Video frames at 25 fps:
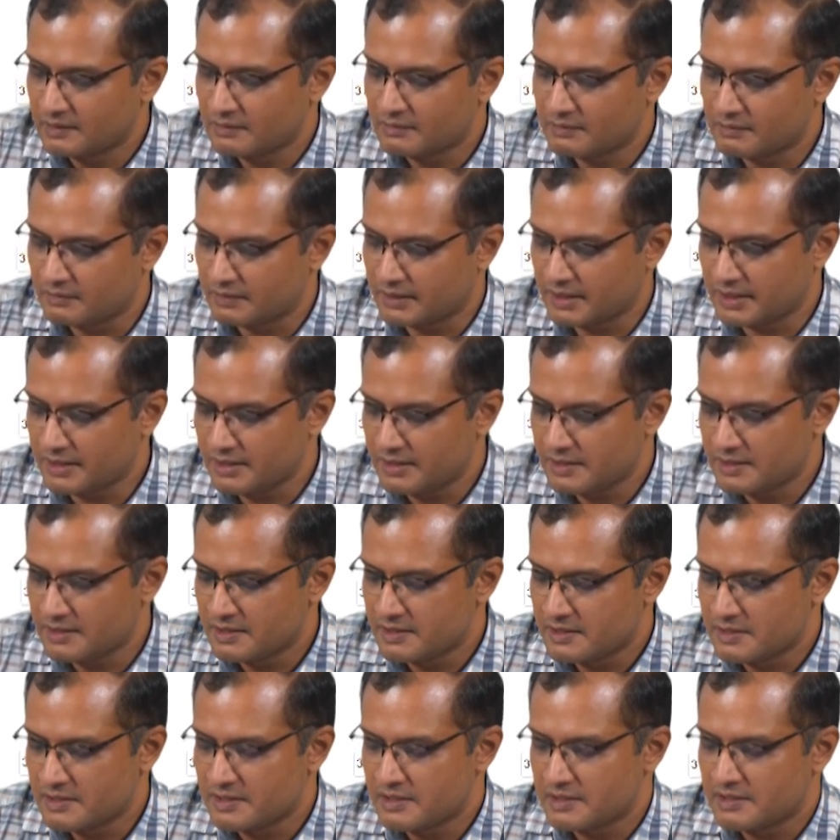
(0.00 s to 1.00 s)
Okay.
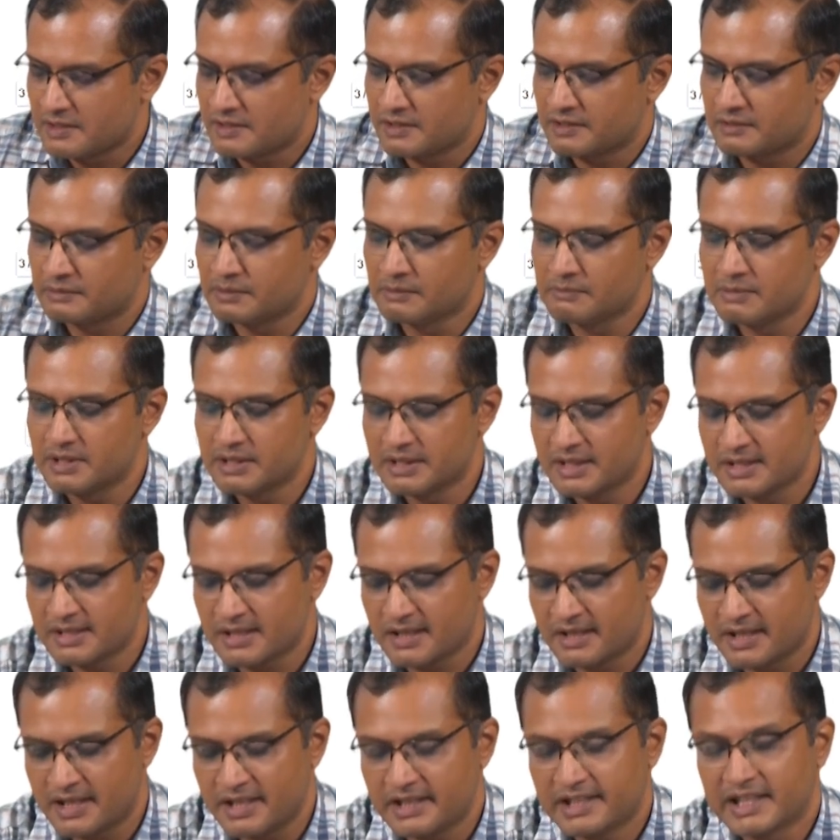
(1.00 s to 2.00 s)
Remember, these are
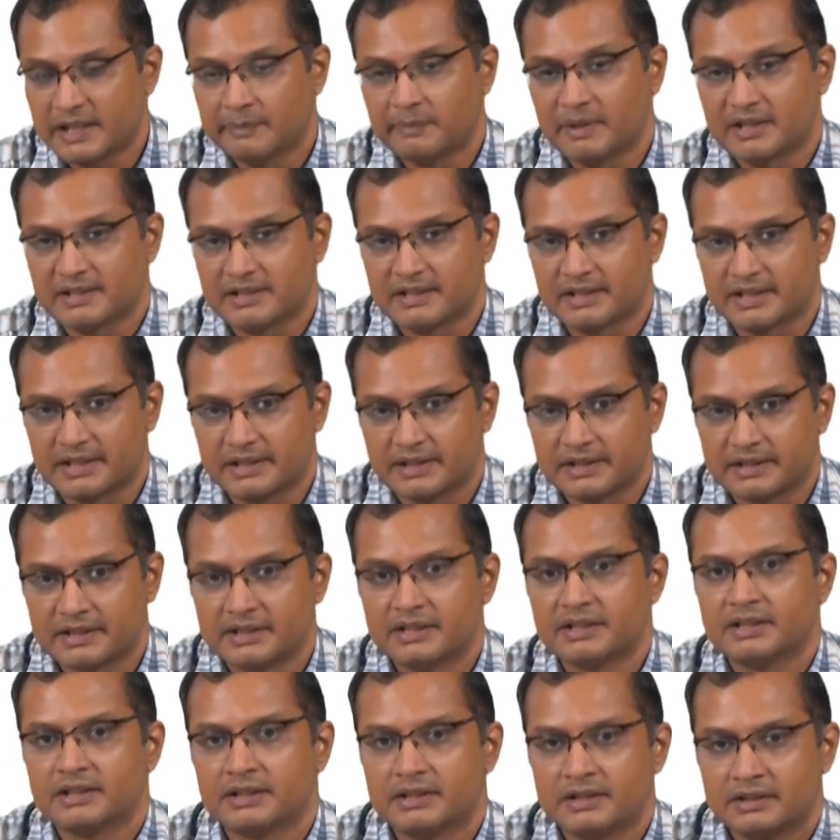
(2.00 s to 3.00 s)
heat capacity,
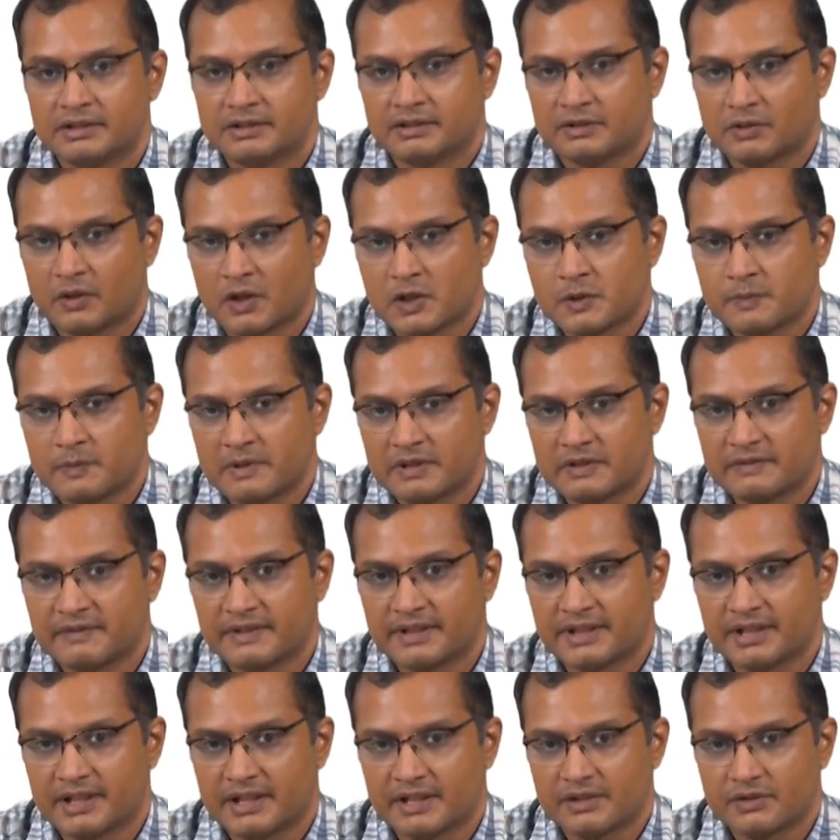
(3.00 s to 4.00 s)
not specific
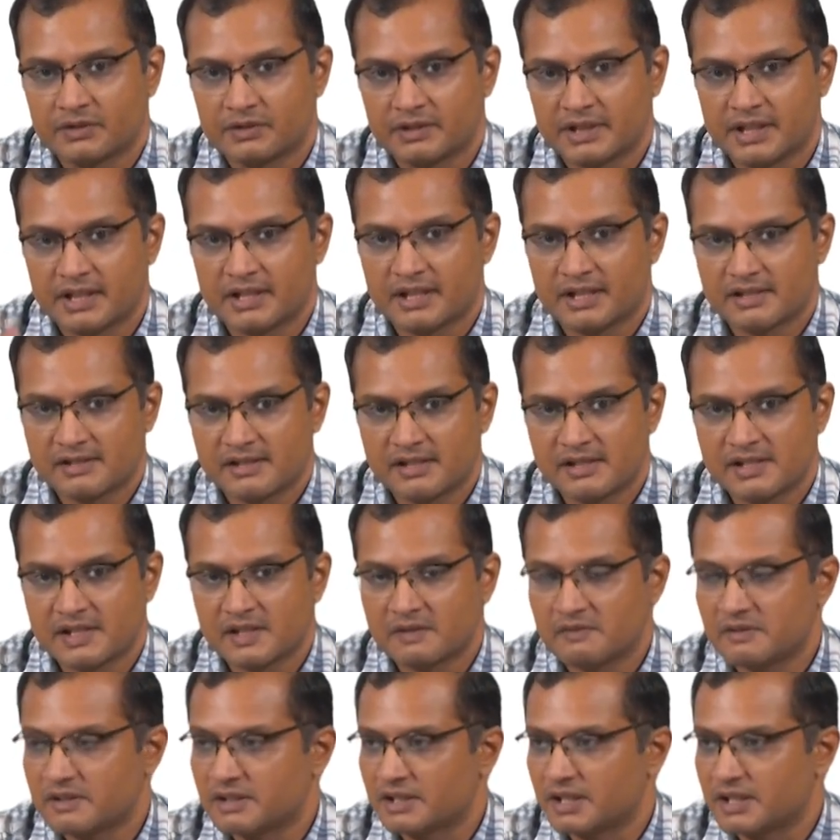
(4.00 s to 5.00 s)
heat. So, they are extensive
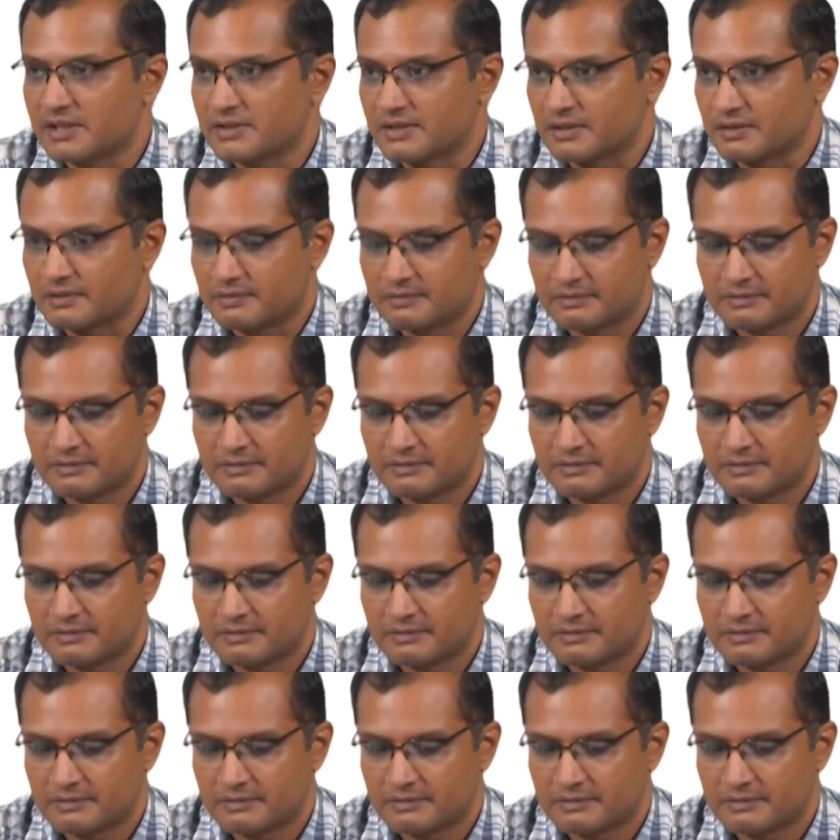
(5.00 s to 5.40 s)
in nature.